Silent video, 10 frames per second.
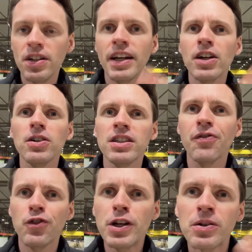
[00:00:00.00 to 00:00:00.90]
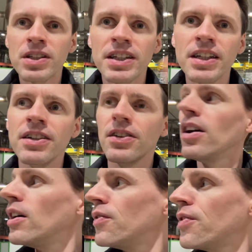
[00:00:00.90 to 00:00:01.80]
increase the frequency
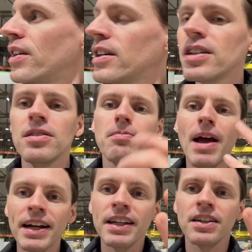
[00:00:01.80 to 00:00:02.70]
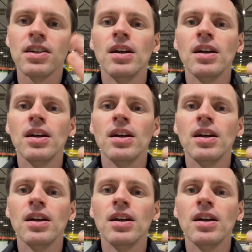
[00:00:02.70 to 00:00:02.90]
of the magnet,